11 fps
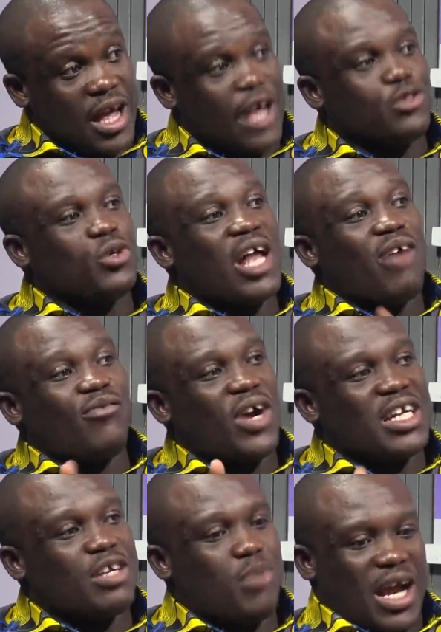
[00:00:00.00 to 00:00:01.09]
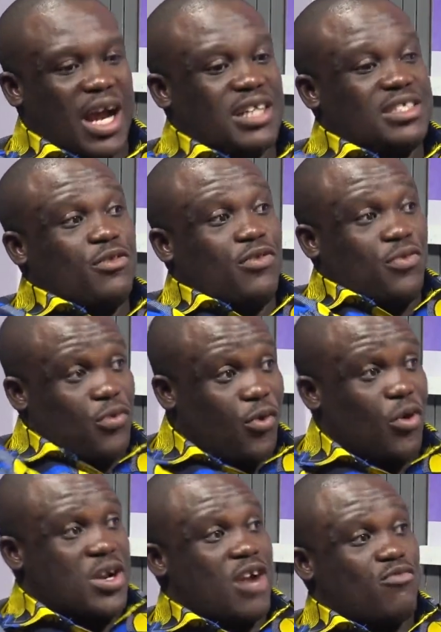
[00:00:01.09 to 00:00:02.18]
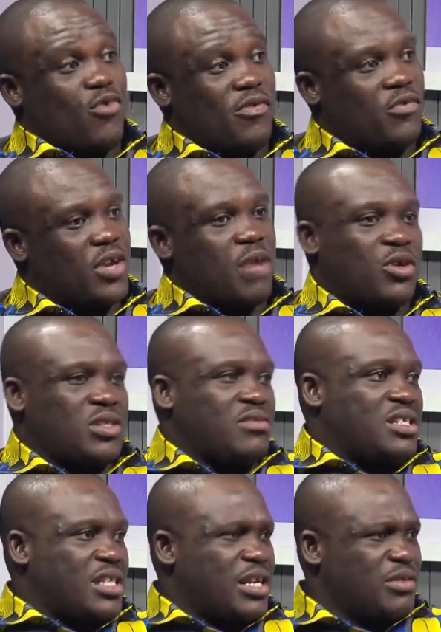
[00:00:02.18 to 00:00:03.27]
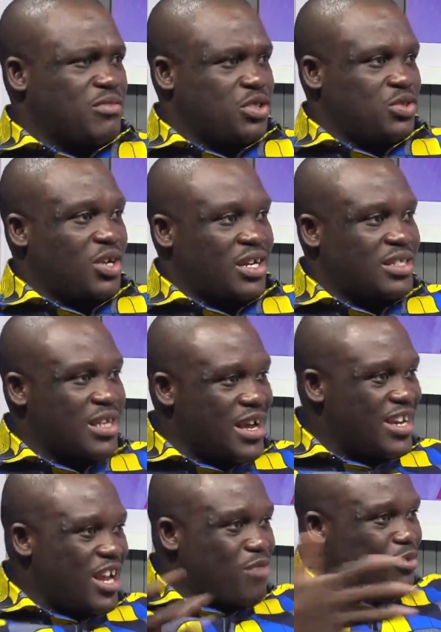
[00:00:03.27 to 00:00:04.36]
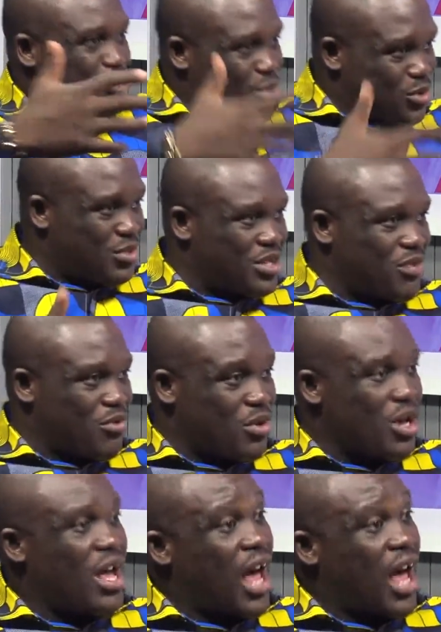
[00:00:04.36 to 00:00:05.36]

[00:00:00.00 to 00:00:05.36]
And so they avoid it by cutting through on that rough road. And because of the size of these trucks, they're able to use the road.